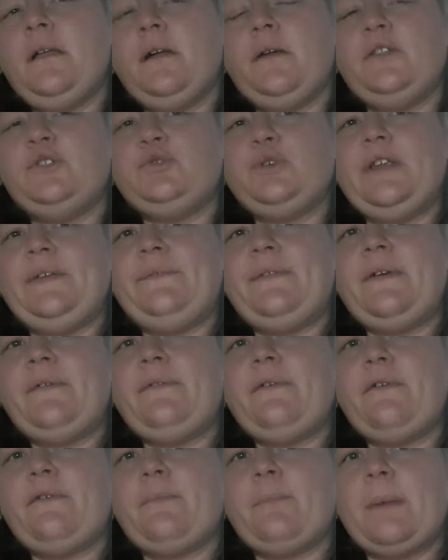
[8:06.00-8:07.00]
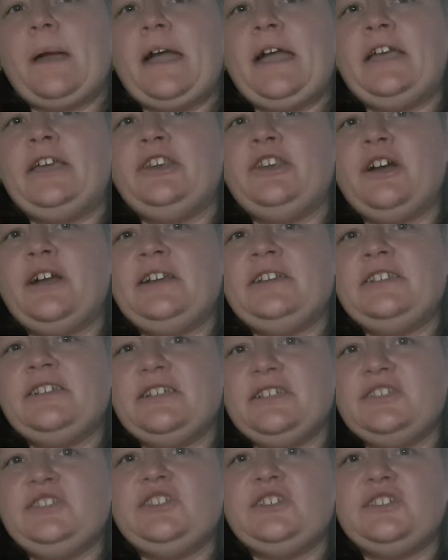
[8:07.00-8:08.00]
On the 25th of May,
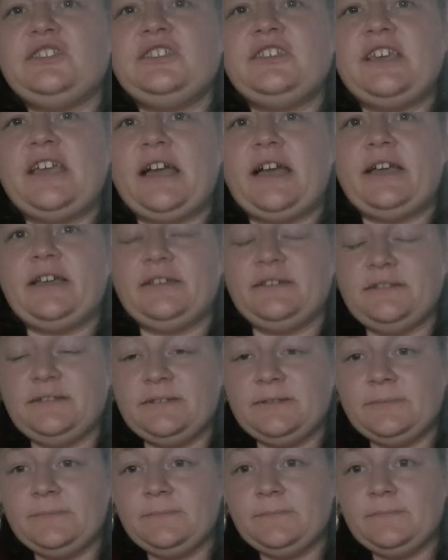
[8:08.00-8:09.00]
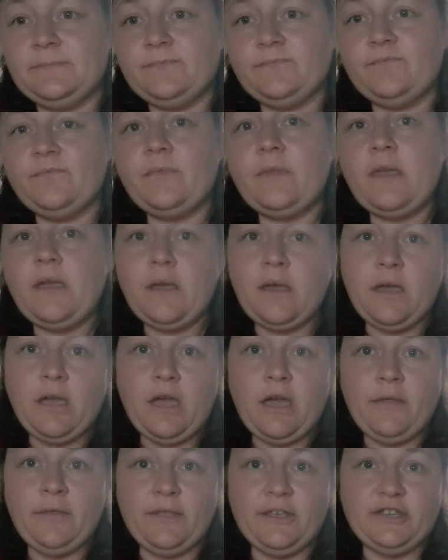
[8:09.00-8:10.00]
1968,
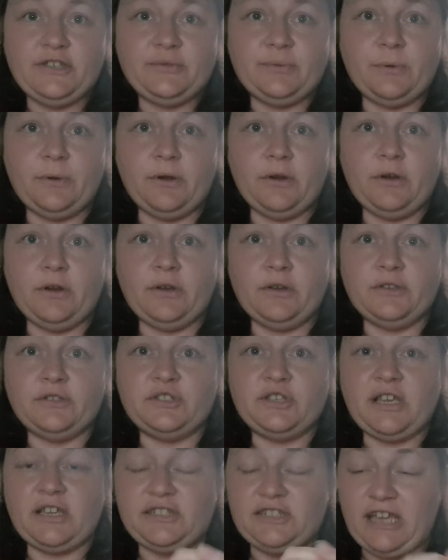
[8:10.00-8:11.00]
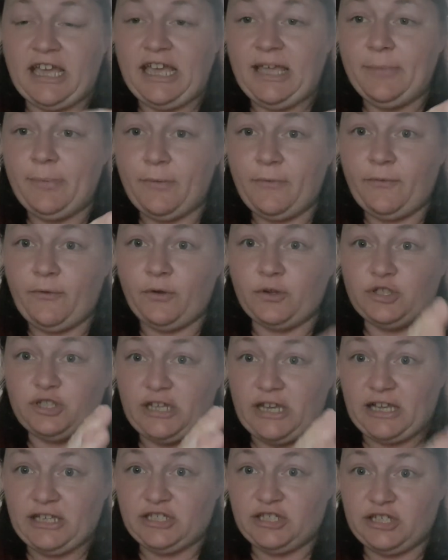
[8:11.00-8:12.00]
this was a day before
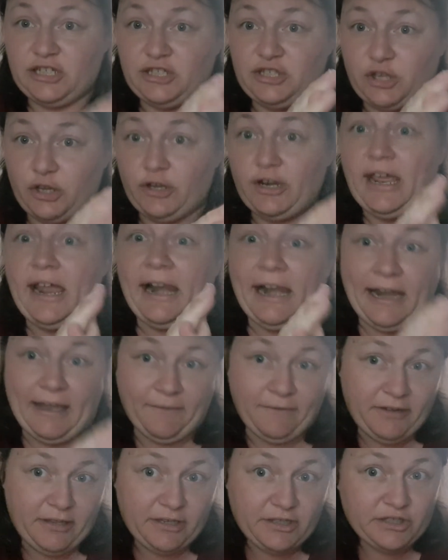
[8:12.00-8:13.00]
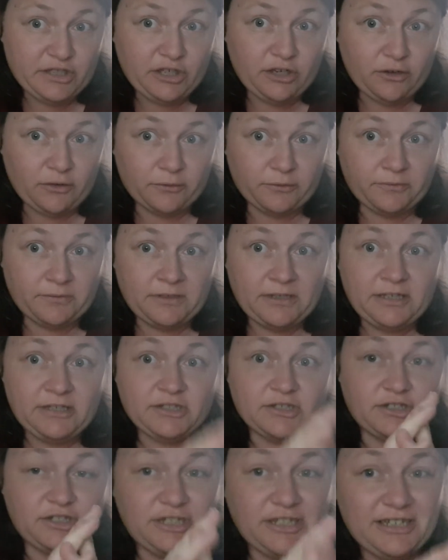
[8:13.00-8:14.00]
she actually turned 11 years old.
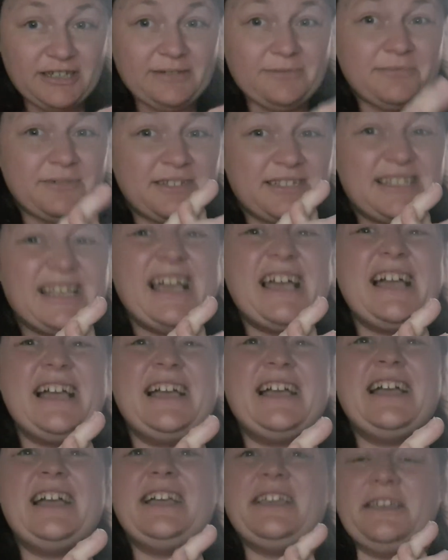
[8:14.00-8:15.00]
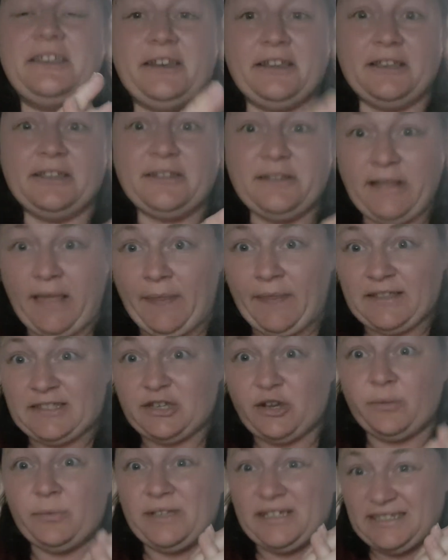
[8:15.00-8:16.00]
So she was, at that
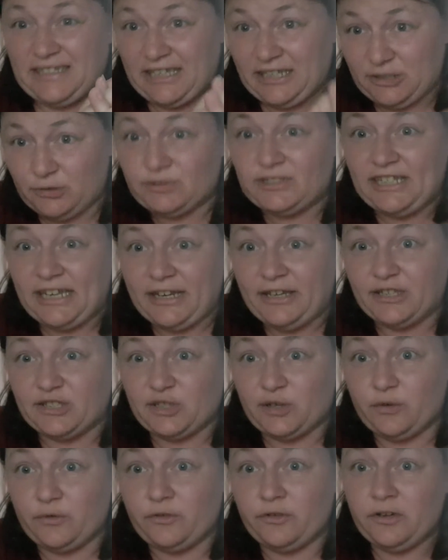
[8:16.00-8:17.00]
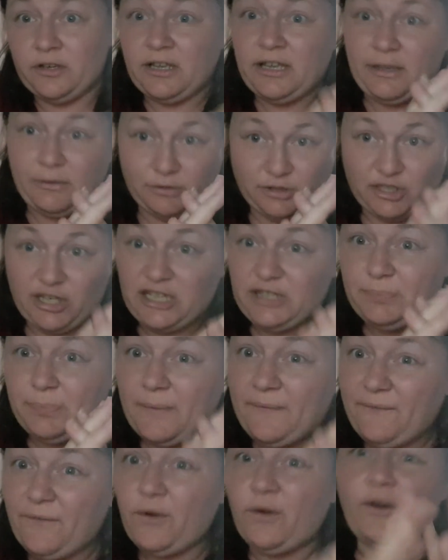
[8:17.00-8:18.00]
time you could say she was 10 years old. It was just
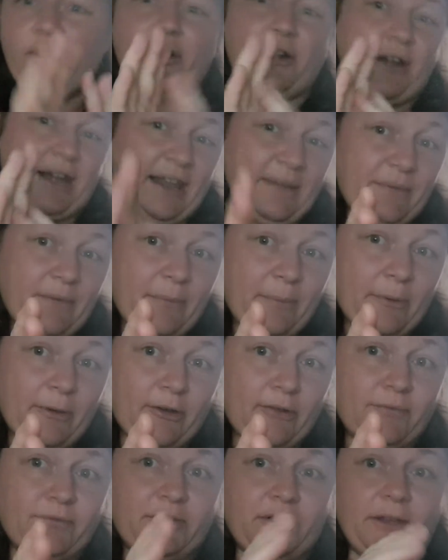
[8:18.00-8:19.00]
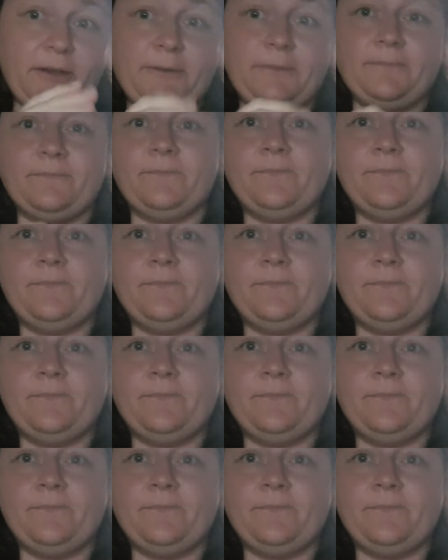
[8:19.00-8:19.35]
before her 11th birthday.